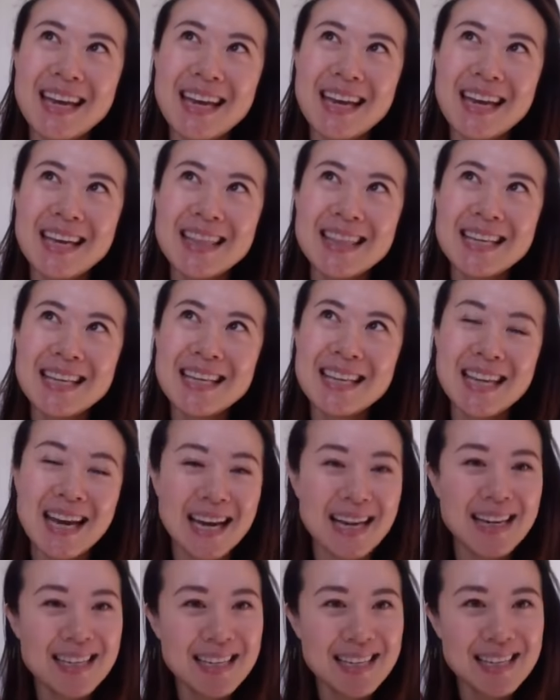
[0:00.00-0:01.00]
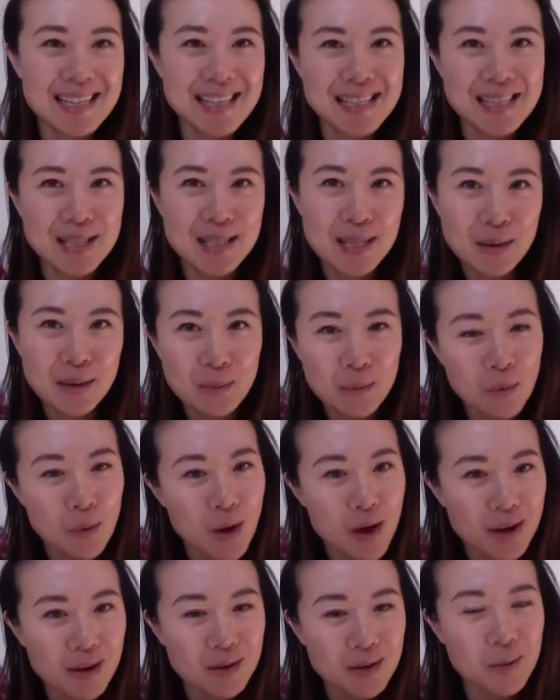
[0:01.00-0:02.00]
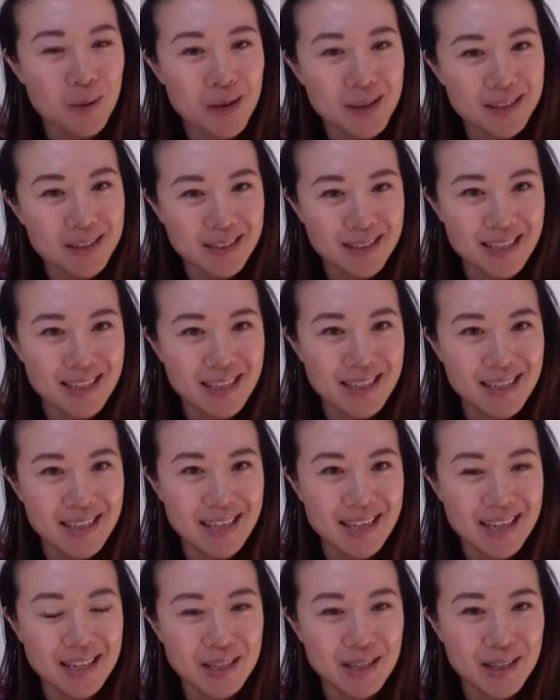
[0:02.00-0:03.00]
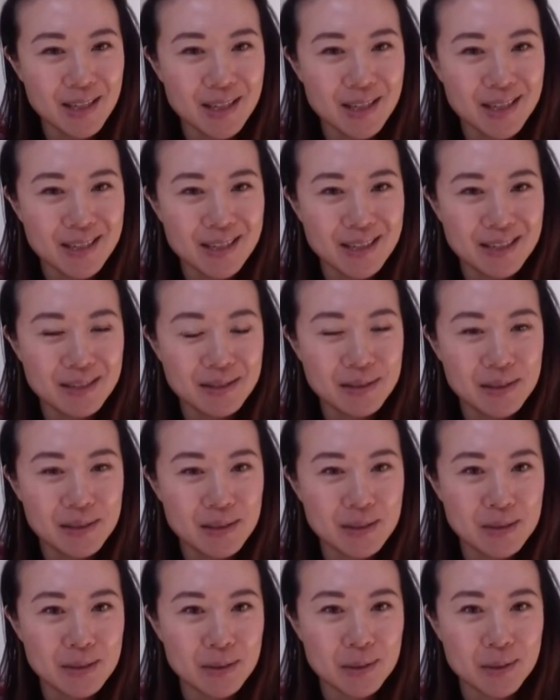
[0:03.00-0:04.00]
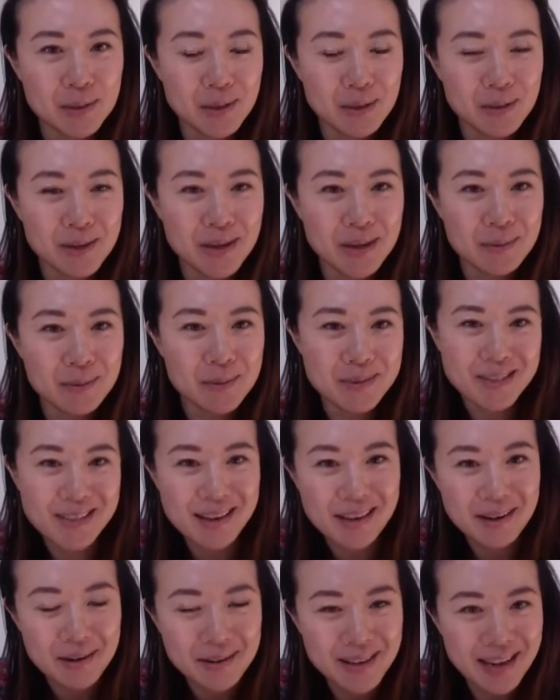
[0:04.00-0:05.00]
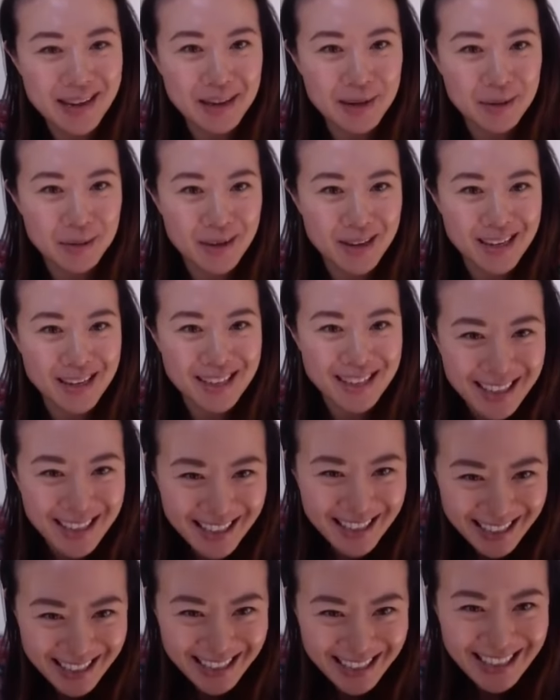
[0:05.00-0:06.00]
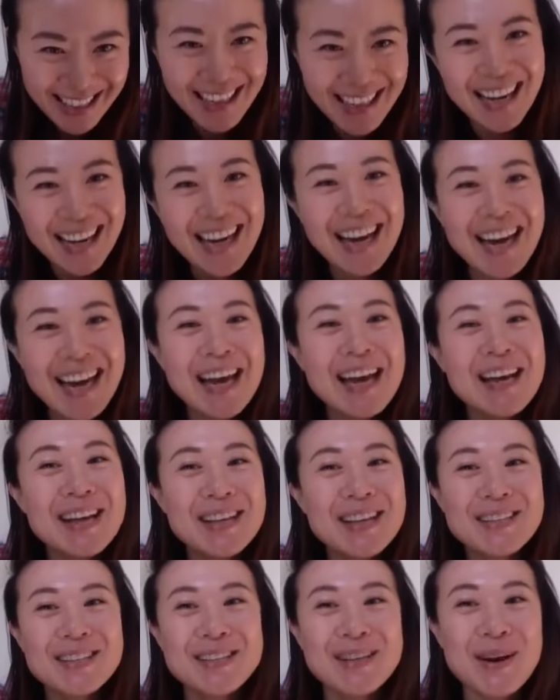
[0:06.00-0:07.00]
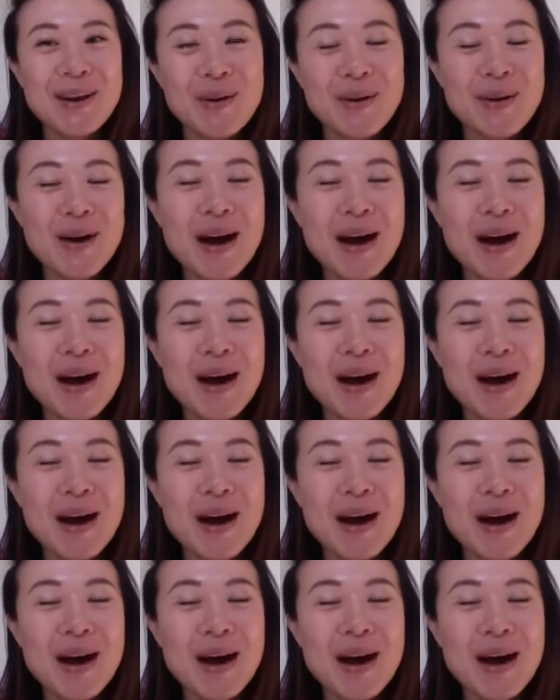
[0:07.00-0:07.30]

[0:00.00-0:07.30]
in the 90s, the water quality in Seoul, Korea was not all that great. So